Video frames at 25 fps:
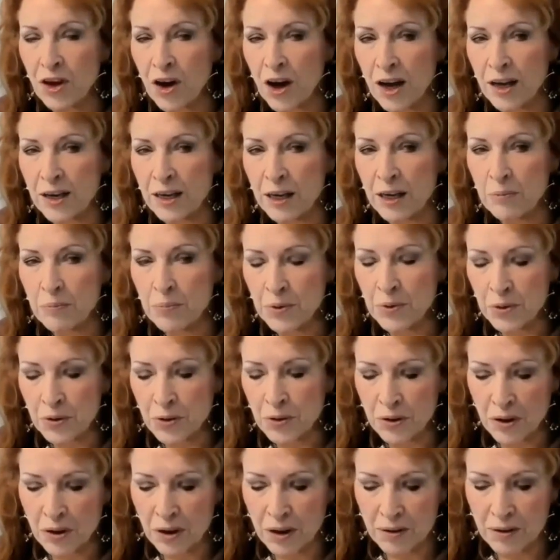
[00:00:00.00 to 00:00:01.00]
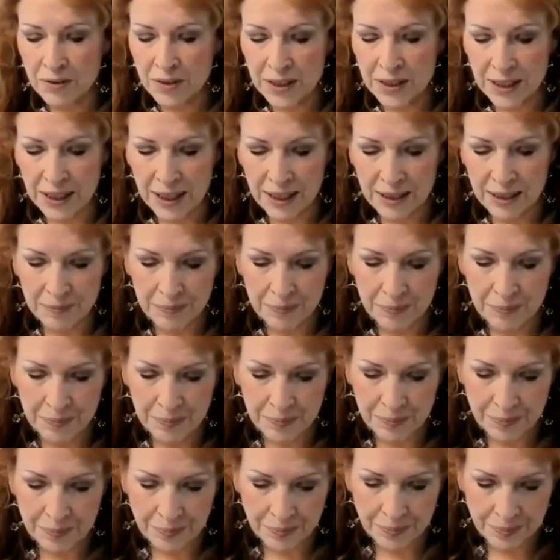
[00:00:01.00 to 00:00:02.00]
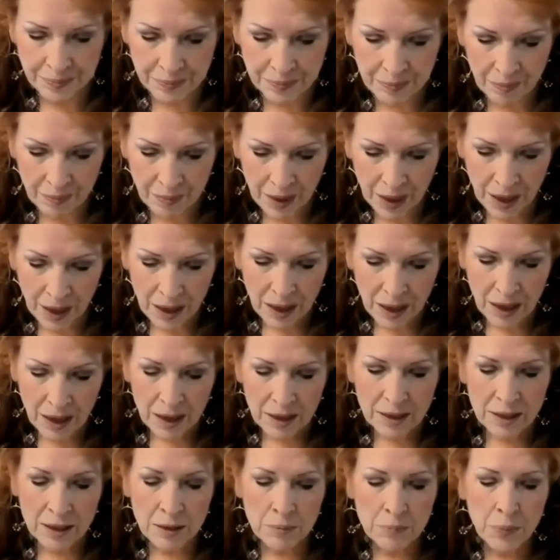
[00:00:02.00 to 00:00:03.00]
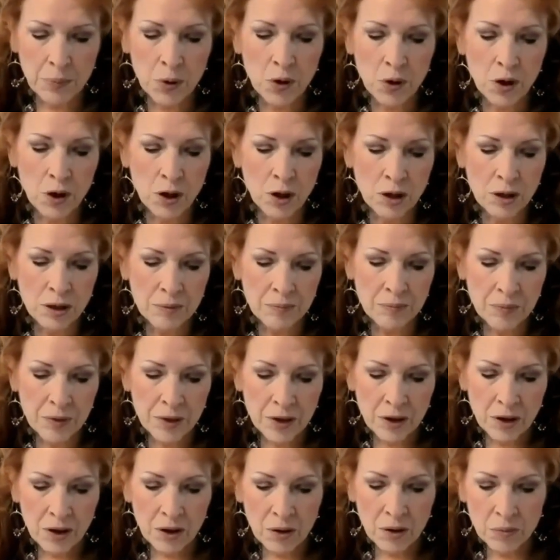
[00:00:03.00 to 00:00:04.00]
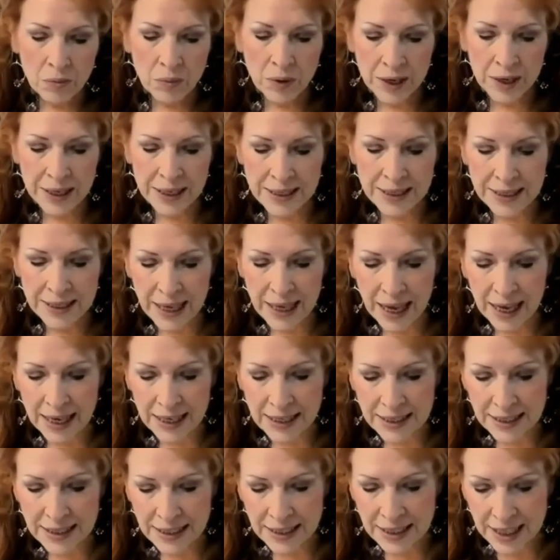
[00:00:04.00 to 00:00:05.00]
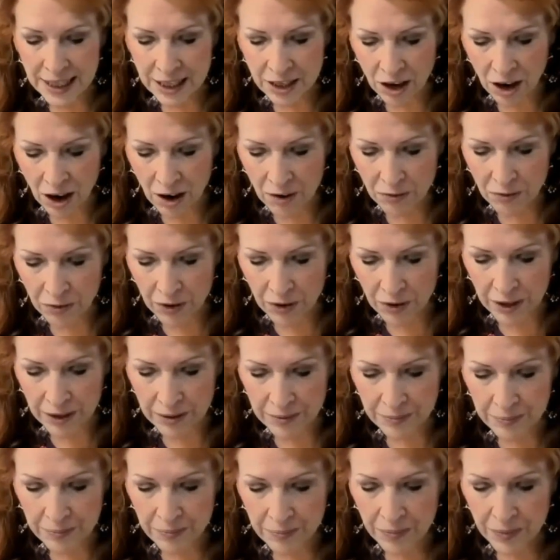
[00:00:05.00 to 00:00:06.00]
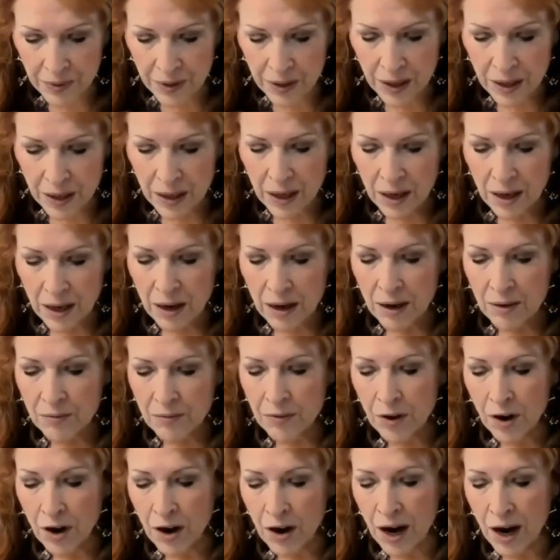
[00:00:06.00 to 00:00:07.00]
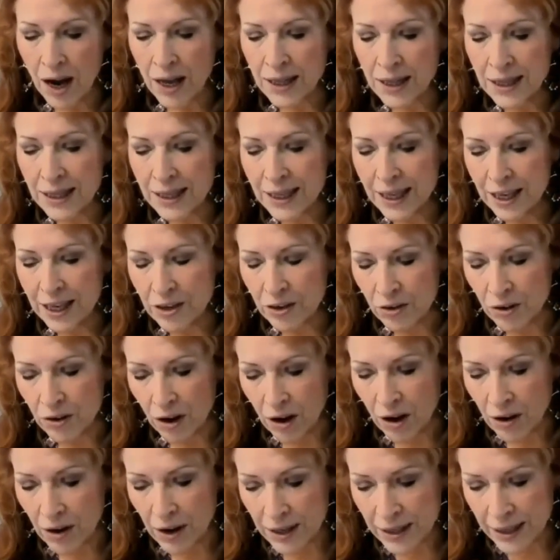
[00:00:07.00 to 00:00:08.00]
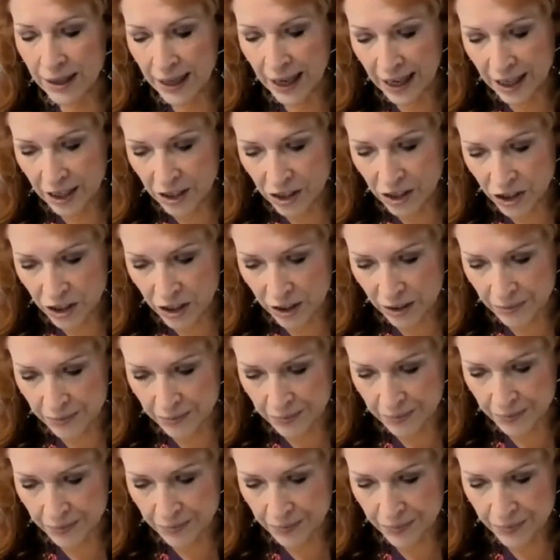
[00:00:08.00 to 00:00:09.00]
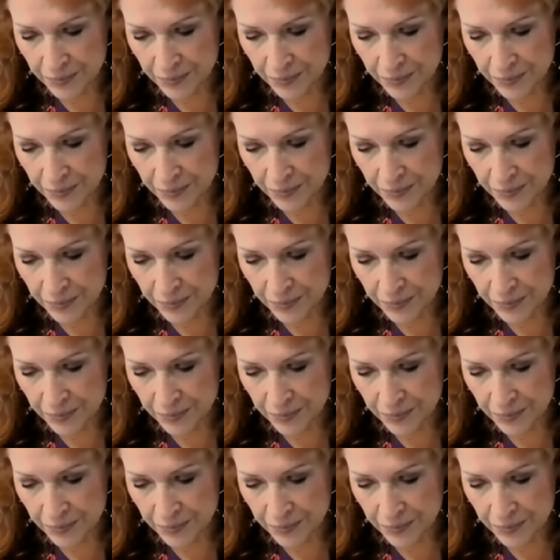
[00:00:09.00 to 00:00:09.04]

thought and pure of deed. The bull, what is a sin offering for a leader or a nation